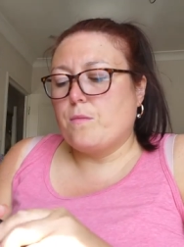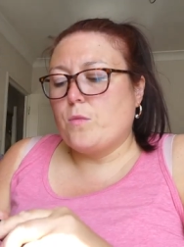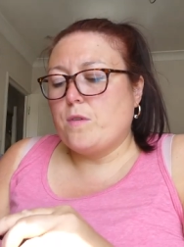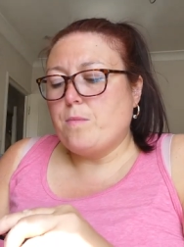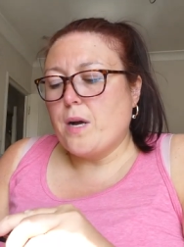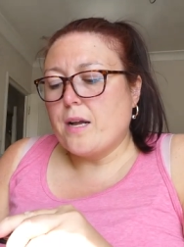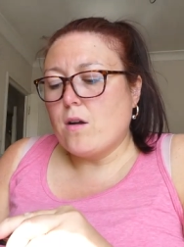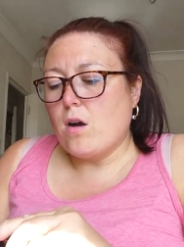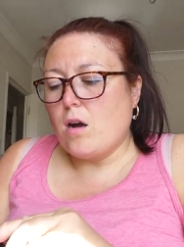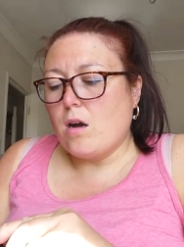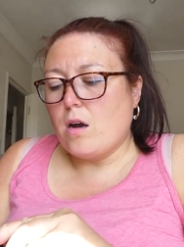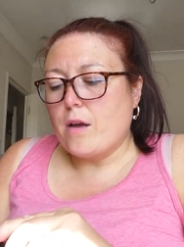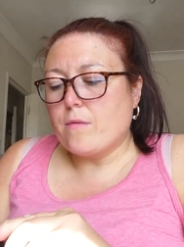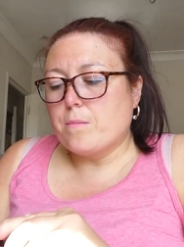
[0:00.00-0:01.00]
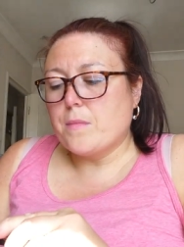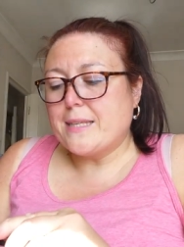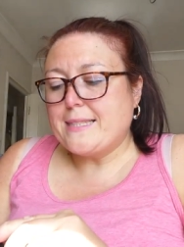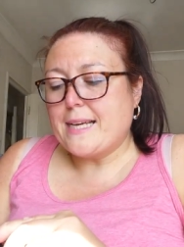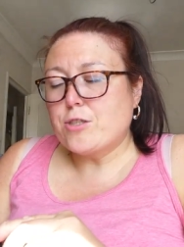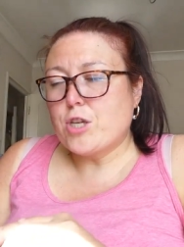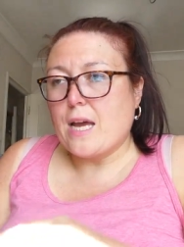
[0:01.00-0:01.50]
with my car, uh, my
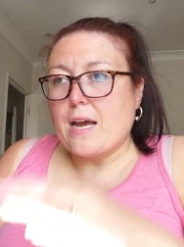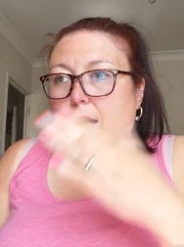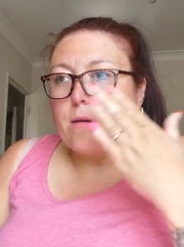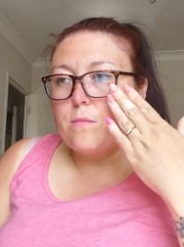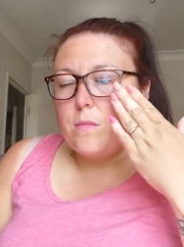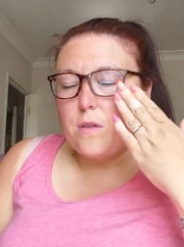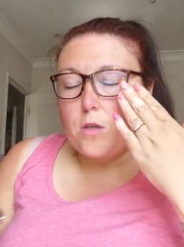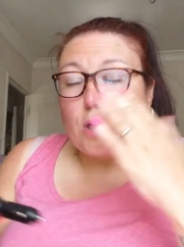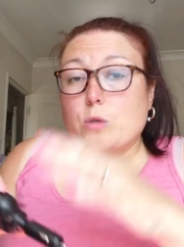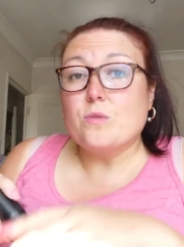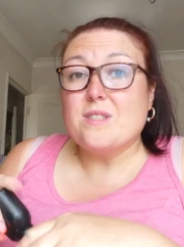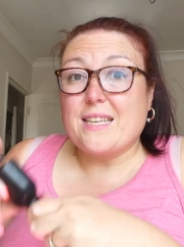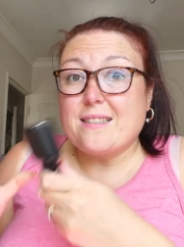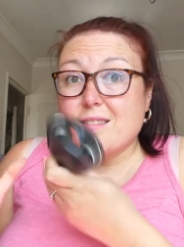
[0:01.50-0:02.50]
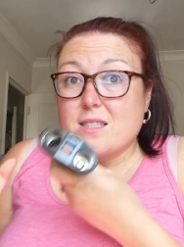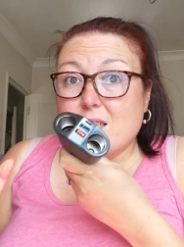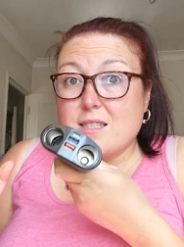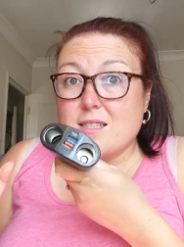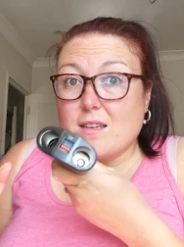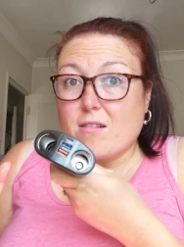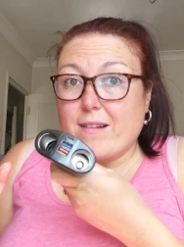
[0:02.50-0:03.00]
dash cam goes into
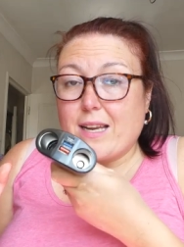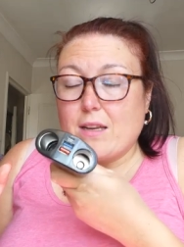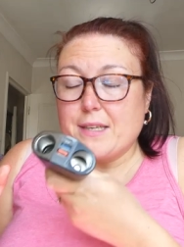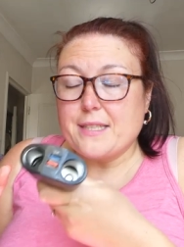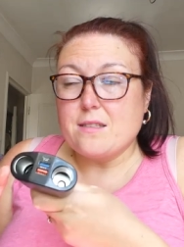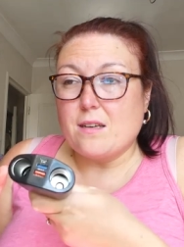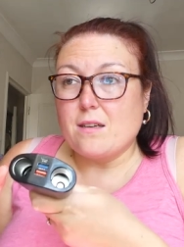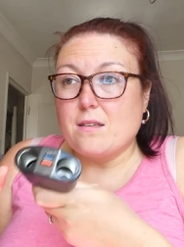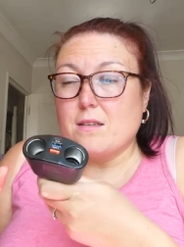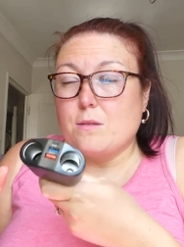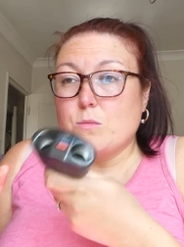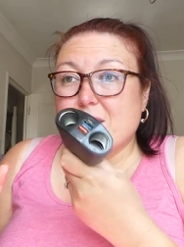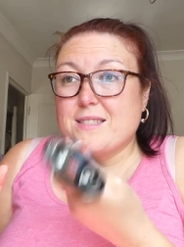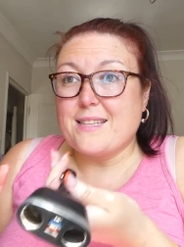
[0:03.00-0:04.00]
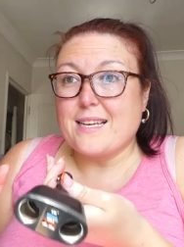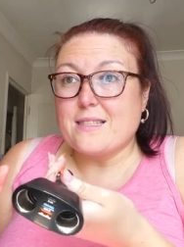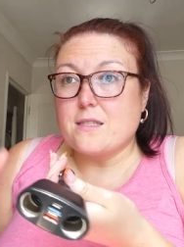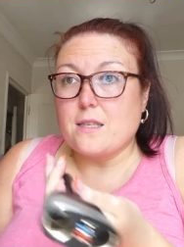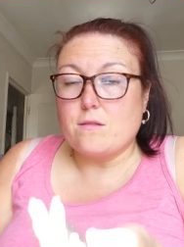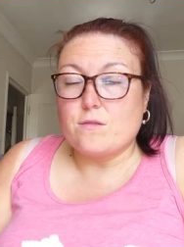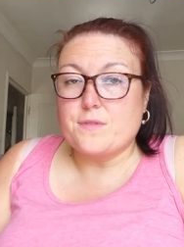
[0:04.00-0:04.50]
the cigarette lighter, and once
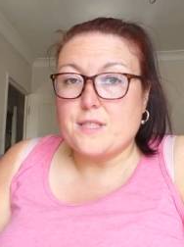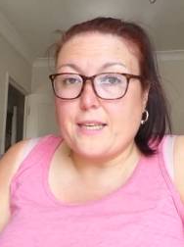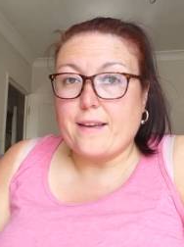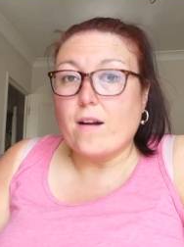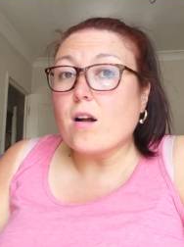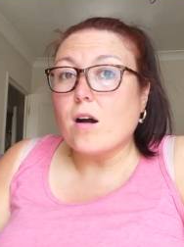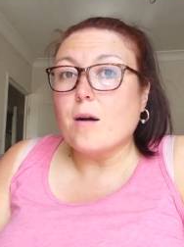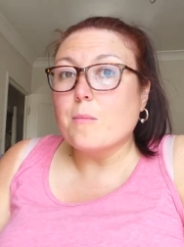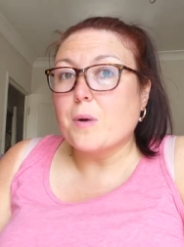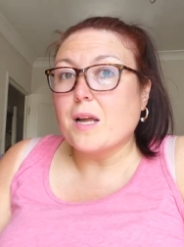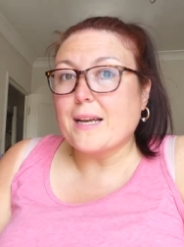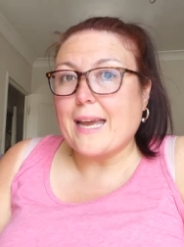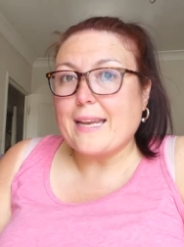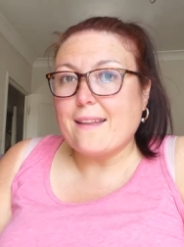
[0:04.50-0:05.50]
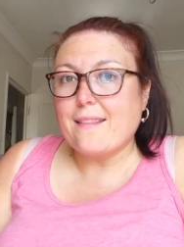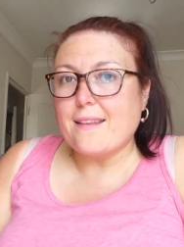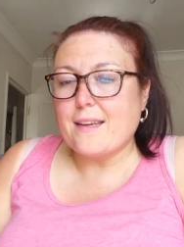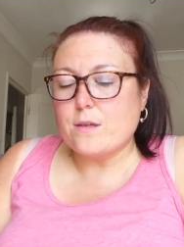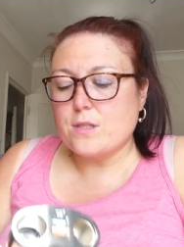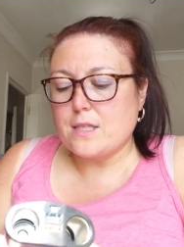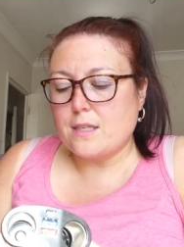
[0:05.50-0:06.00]
that's in, obviously I can't plug
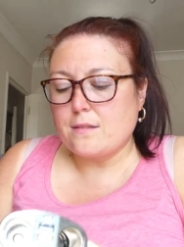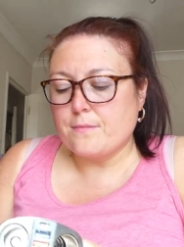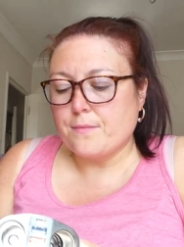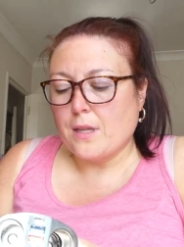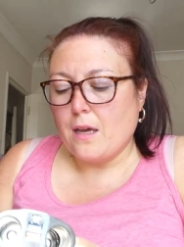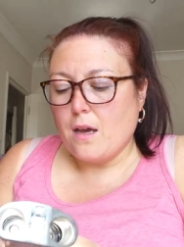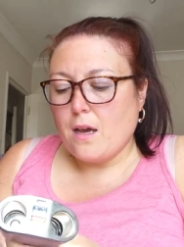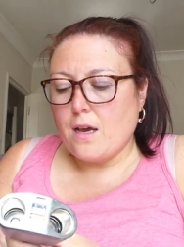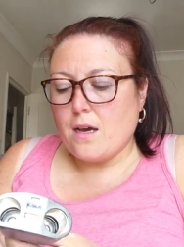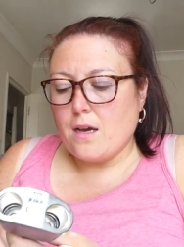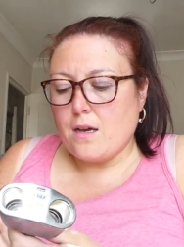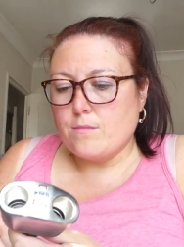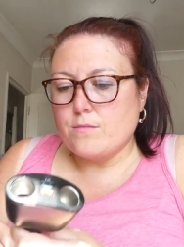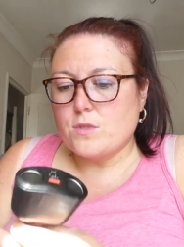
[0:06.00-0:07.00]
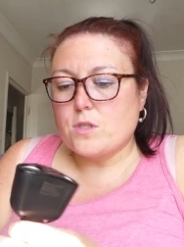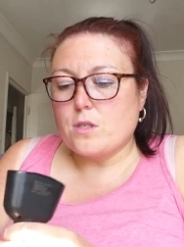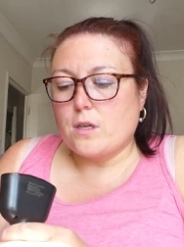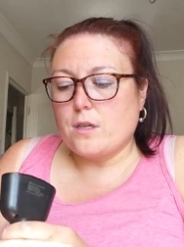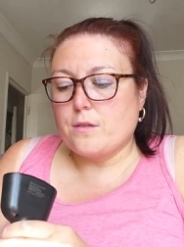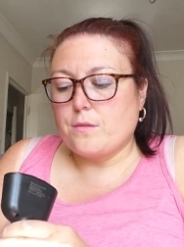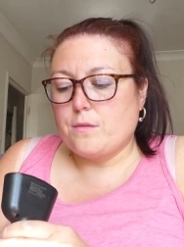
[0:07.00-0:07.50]
anything else in. Um,
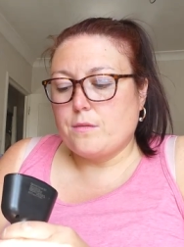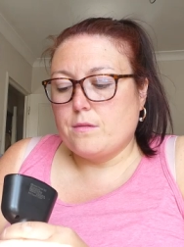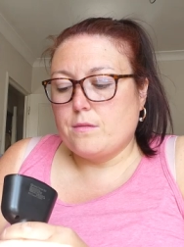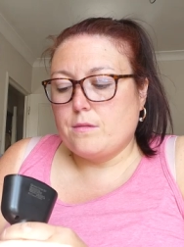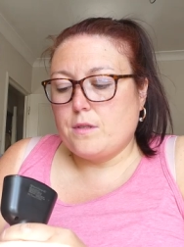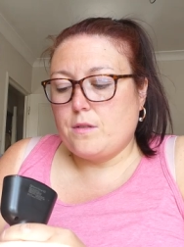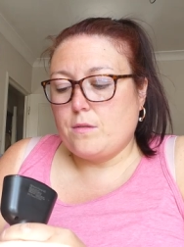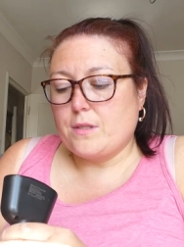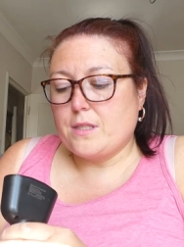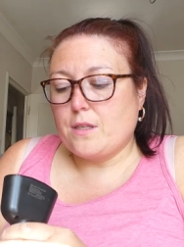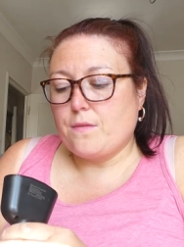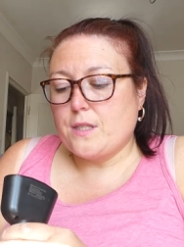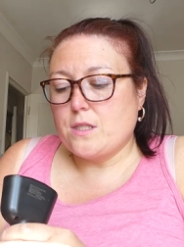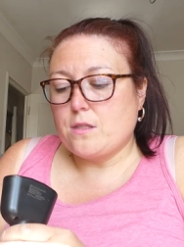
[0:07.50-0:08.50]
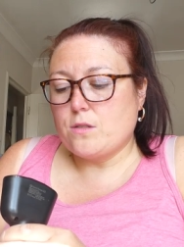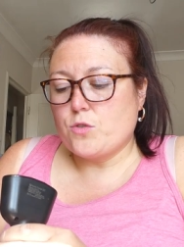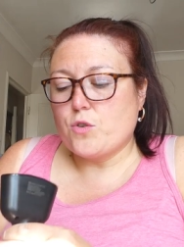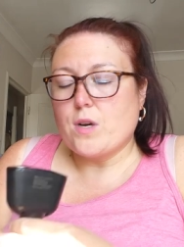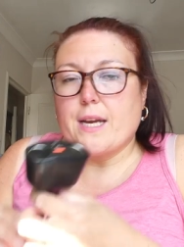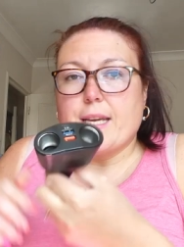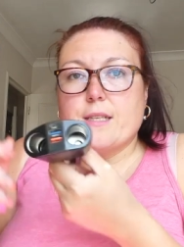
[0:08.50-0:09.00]
so I thought I'd give this a
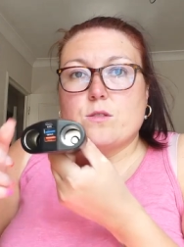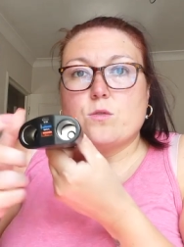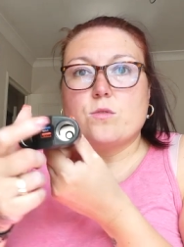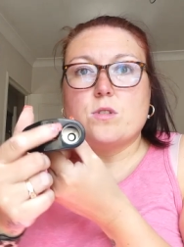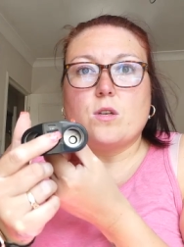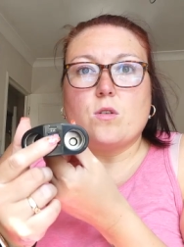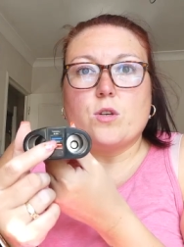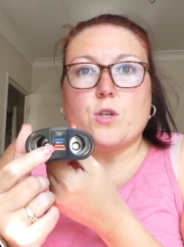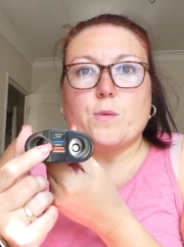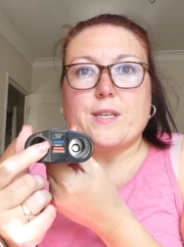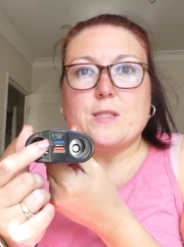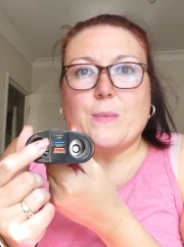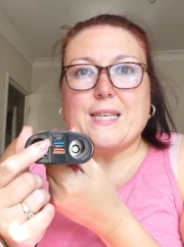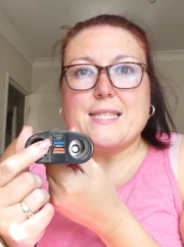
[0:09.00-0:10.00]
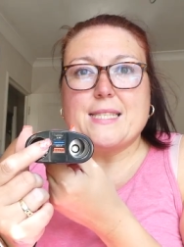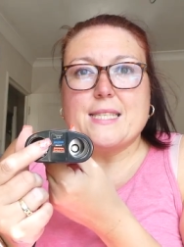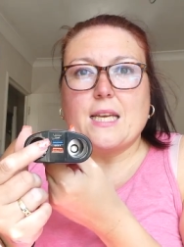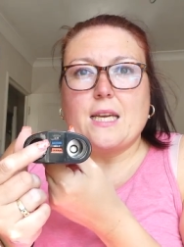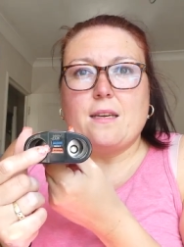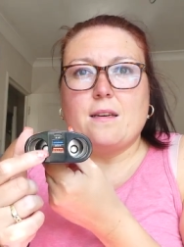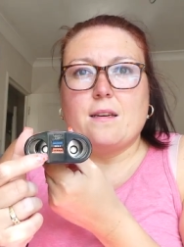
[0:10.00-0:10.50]
try. It's also got
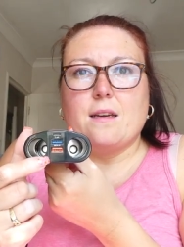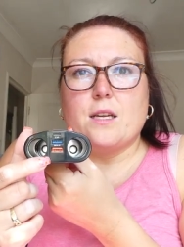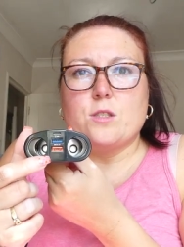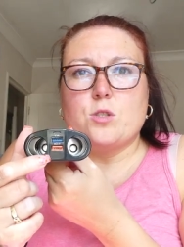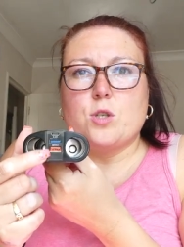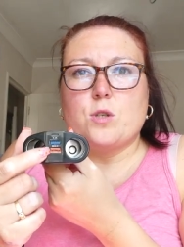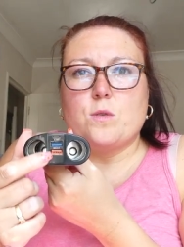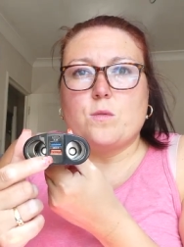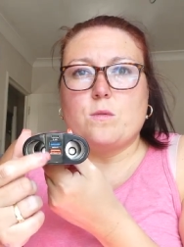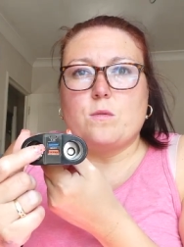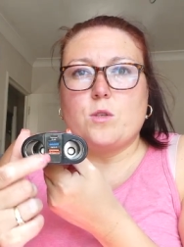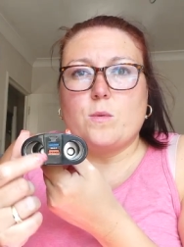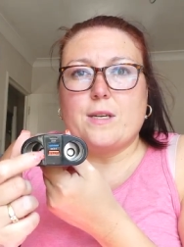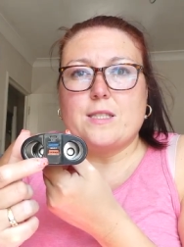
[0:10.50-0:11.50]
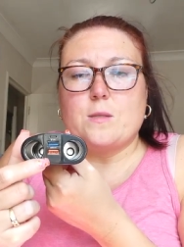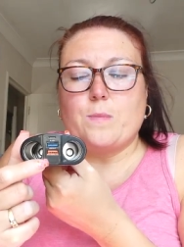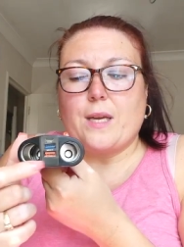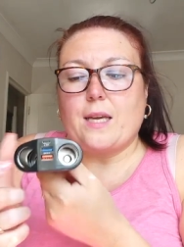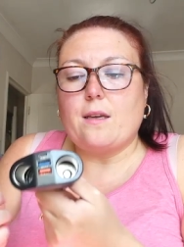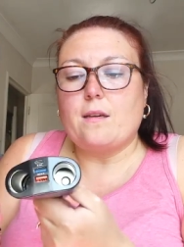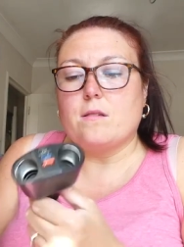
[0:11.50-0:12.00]
USB-C and two
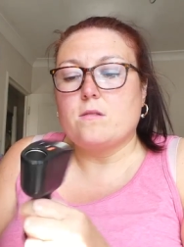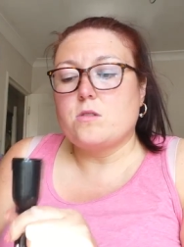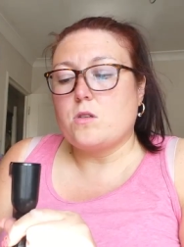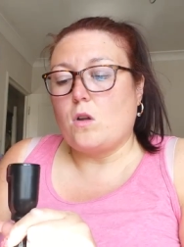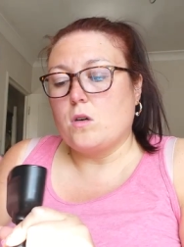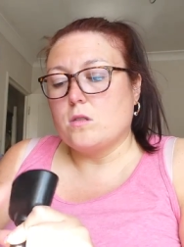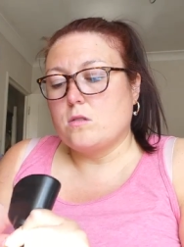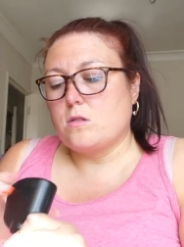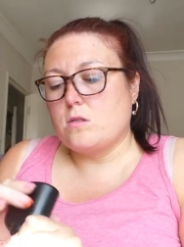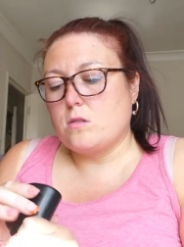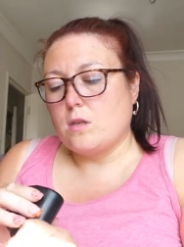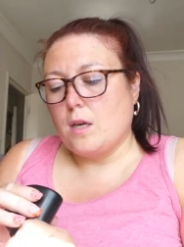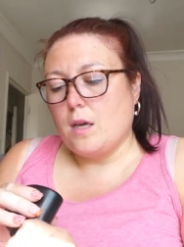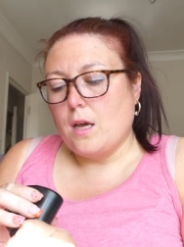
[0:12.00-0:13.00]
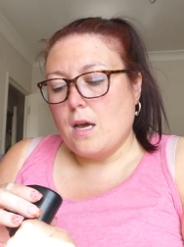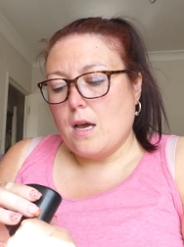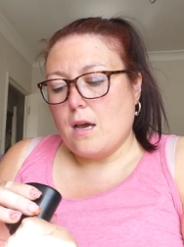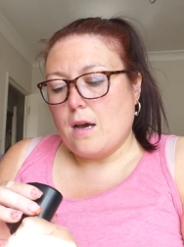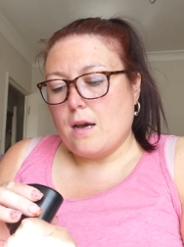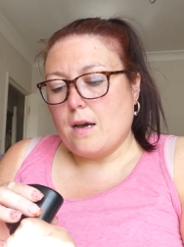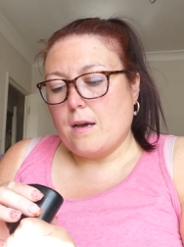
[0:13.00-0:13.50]
USB slots.
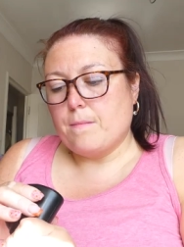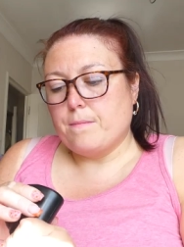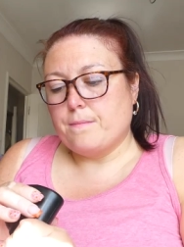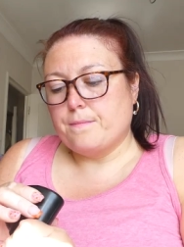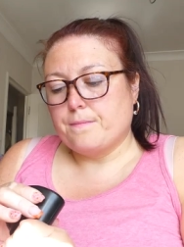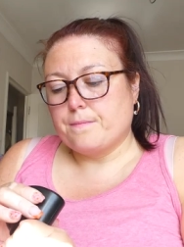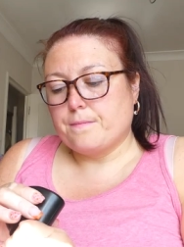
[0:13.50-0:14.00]
Um,